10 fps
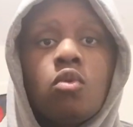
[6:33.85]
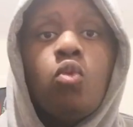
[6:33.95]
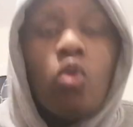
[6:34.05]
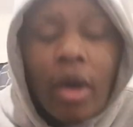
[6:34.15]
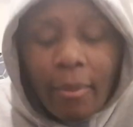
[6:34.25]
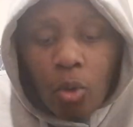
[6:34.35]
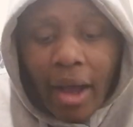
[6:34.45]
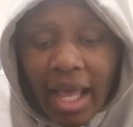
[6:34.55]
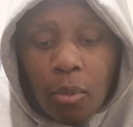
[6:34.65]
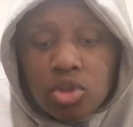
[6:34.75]
We
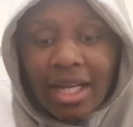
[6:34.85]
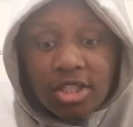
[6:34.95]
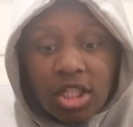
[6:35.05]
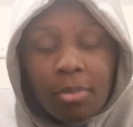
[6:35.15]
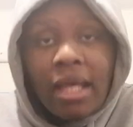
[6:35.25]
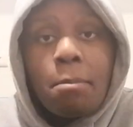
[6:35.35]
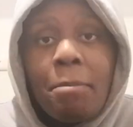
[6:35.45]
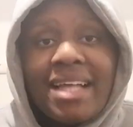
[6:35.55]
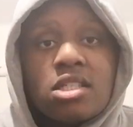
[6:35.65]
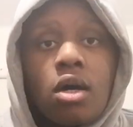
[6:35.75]
were able to actually play
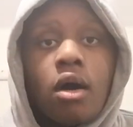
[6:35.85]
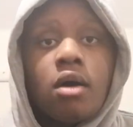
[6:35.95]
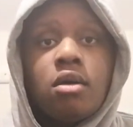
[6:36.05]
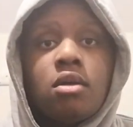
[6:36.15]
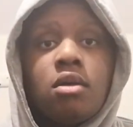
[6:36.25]
better.